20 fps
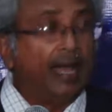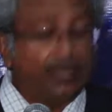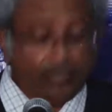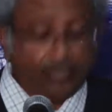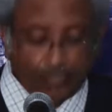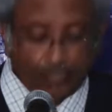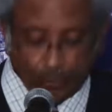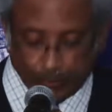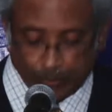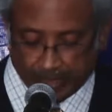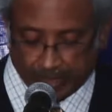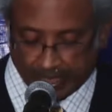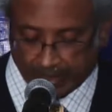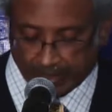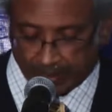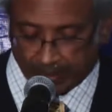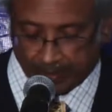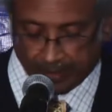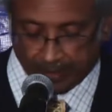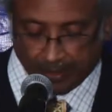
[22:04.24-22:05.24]
and
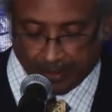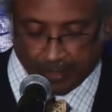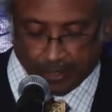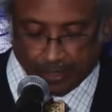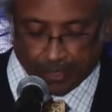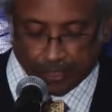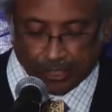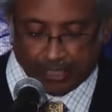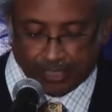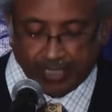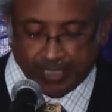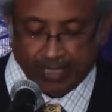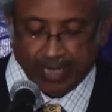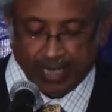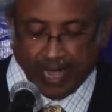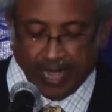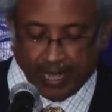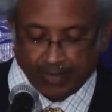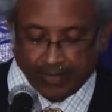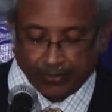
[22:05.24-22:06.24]
UTEC, she
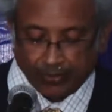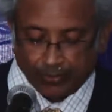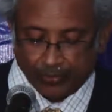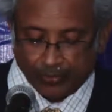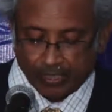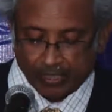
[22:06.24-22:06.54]
had the